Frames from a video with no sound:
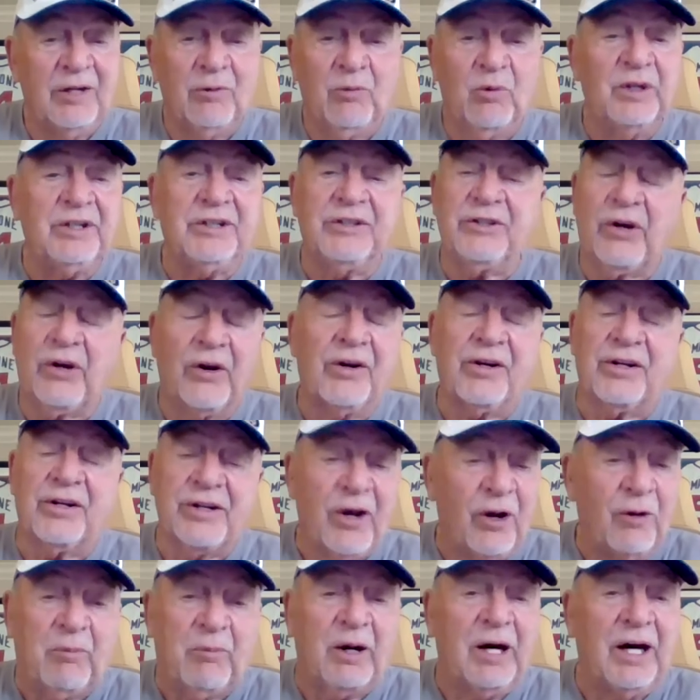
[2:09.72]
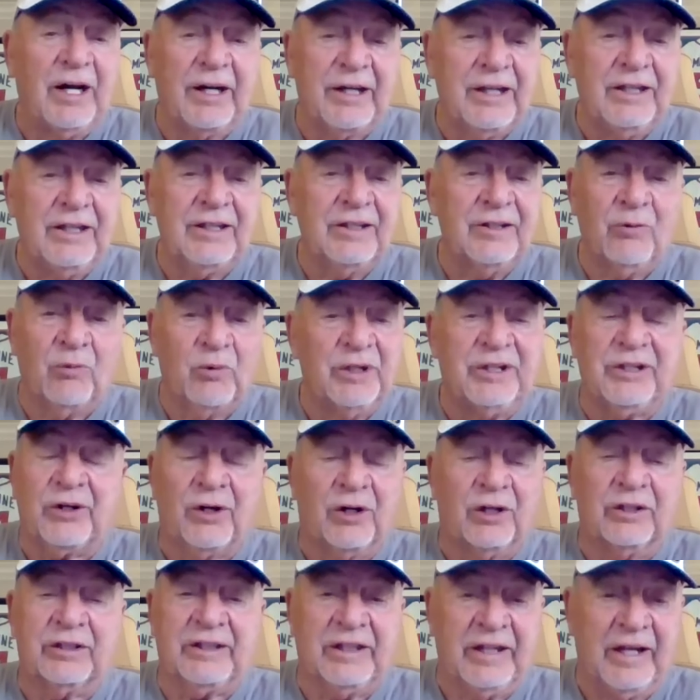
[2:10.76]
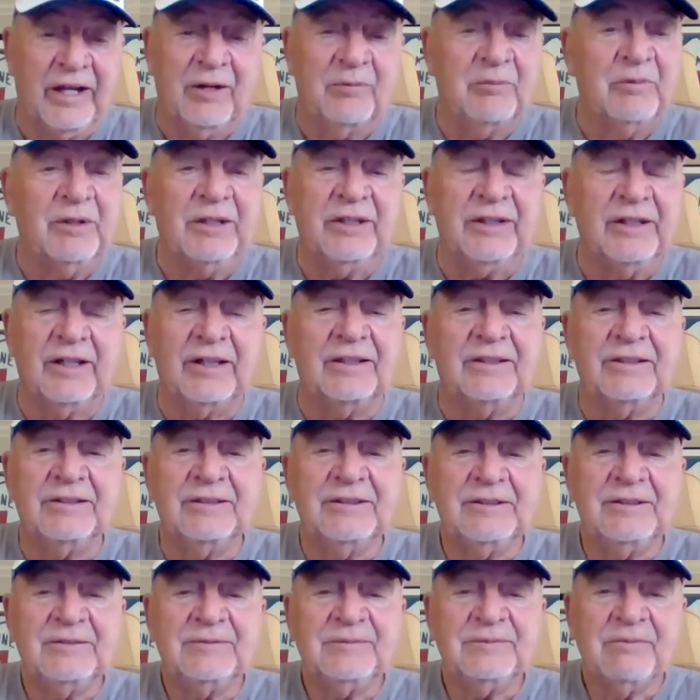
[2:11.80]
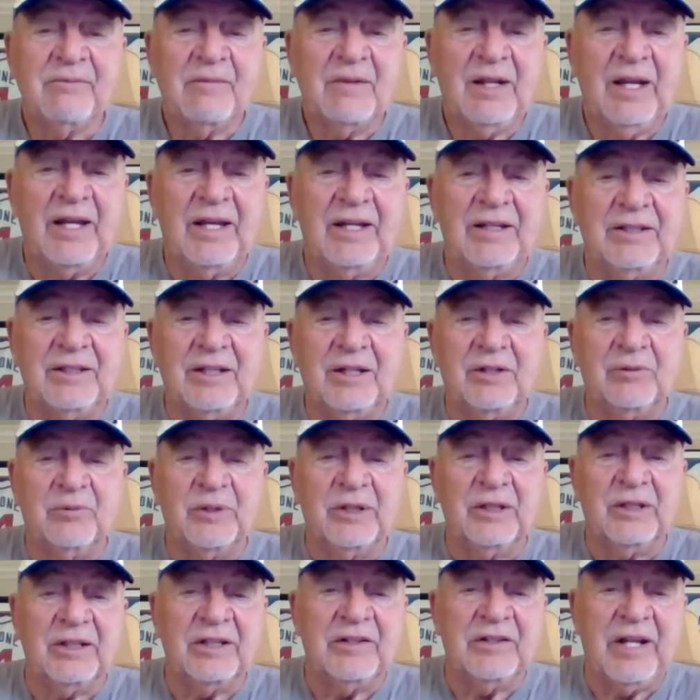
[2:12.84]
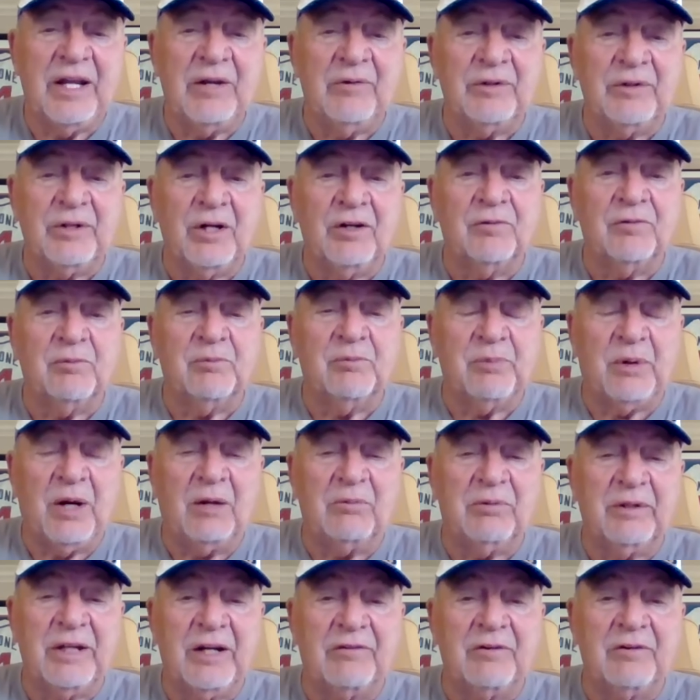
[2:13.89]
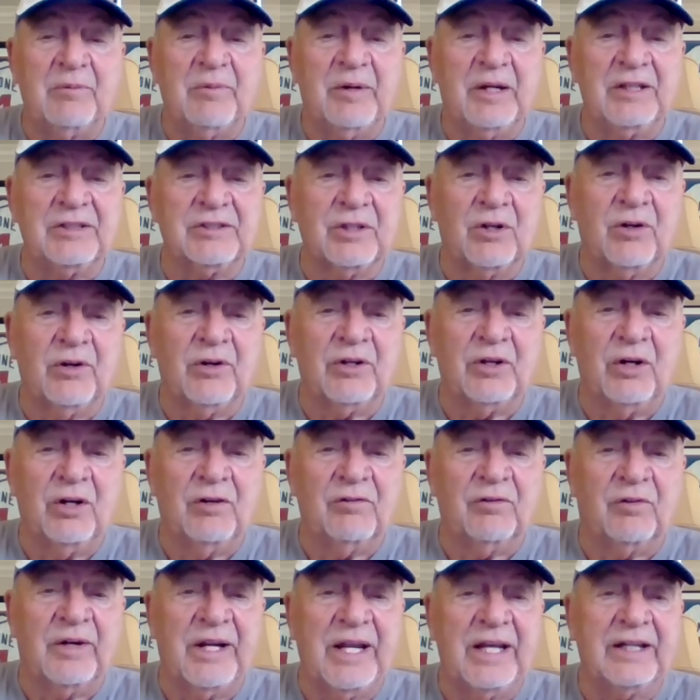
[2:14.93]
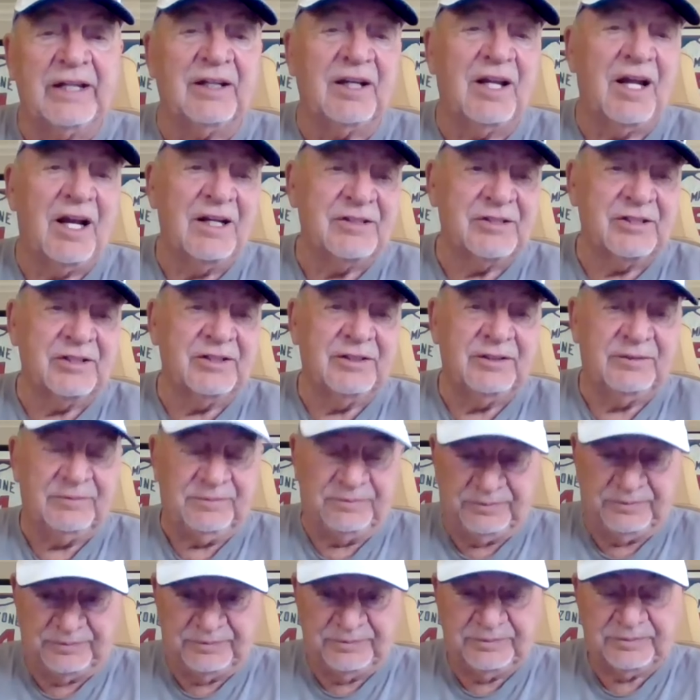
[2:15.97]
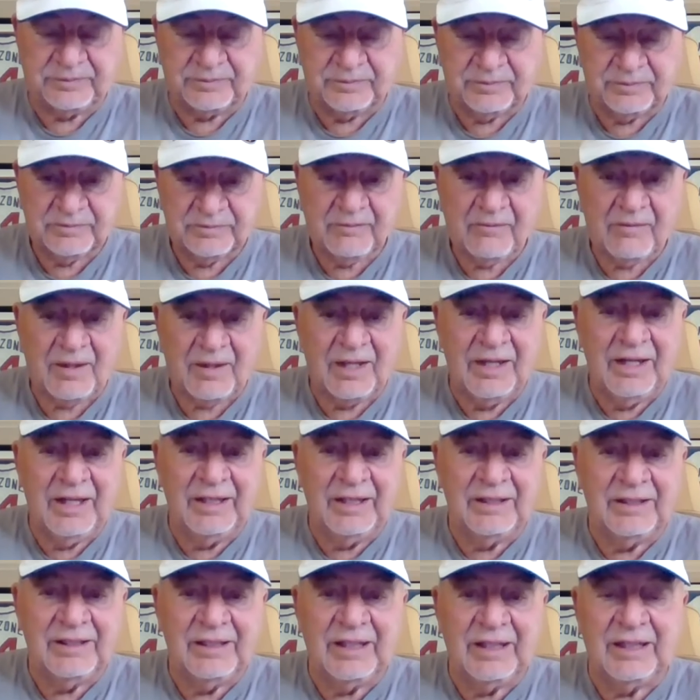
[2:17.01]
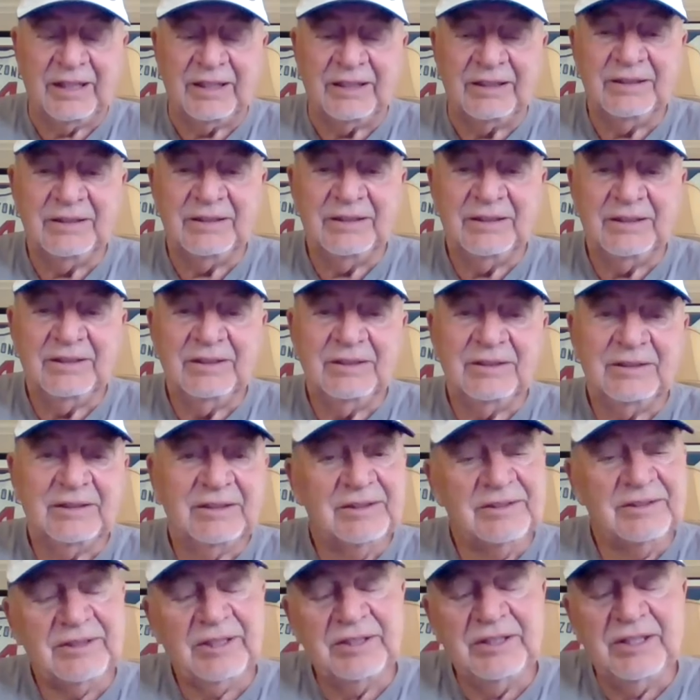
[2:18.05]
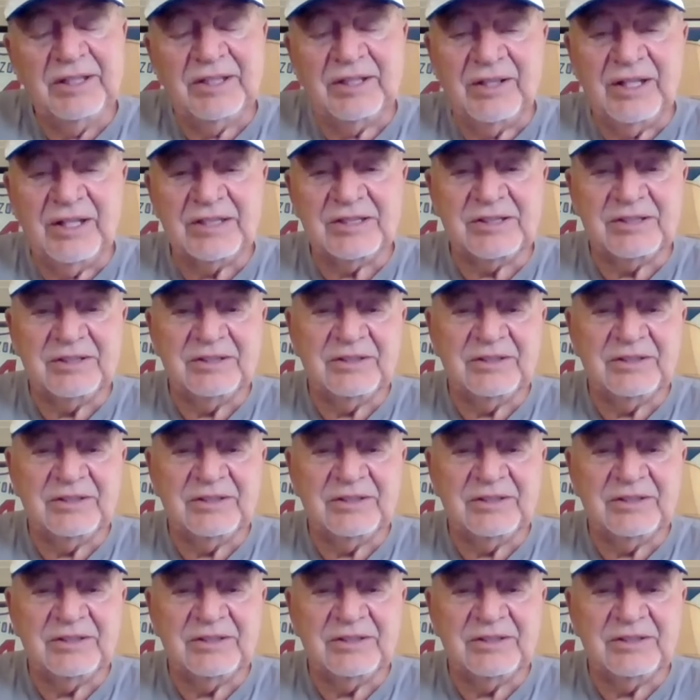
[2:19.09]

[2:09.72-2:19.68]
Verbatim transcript: it wouldn't hurt nobody, and it wouldn't hurt them, and uh, and uh, really they would over probably everybody's going to overanalyze it, and well, uh, so you oh, know that's